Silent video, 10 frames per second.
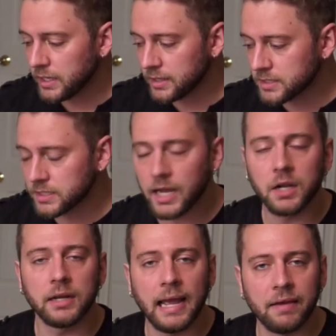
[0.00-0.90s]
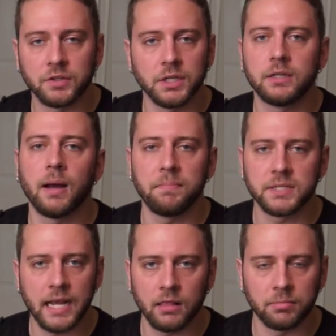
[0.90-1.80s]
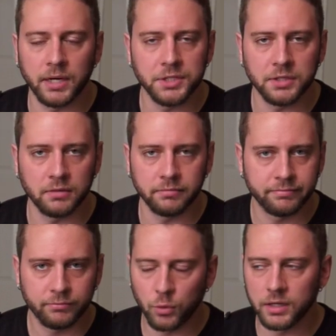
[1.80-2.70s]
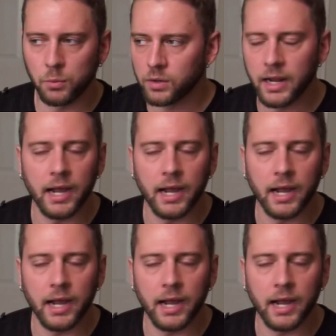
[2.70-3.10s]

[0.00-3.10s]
this is not gonna have good compass calibration. We're